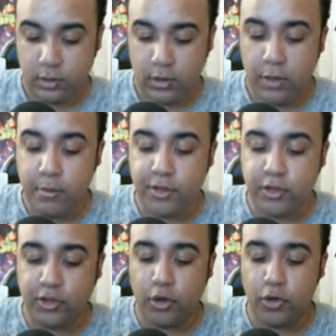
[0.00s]
Let me
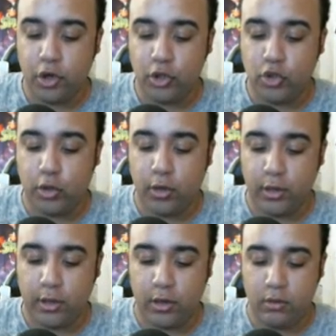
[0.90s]
just show you her Twitter
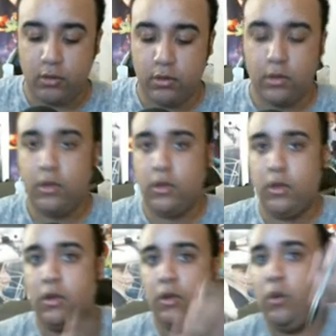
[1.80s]
account
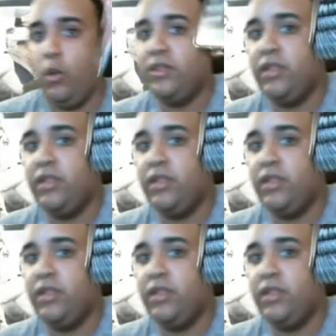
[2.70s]
once